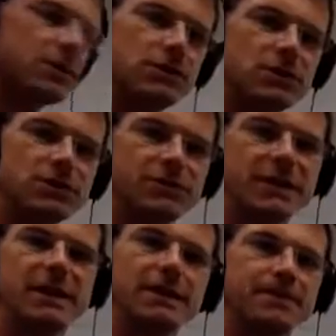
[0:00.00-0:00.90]
do the
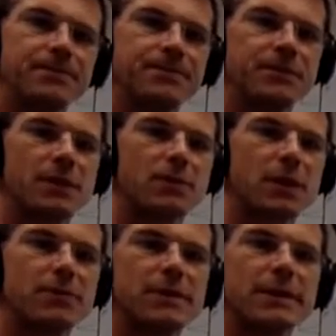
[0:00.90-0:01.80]
screening
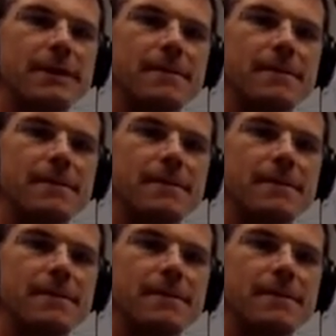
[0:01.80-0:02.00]
properly.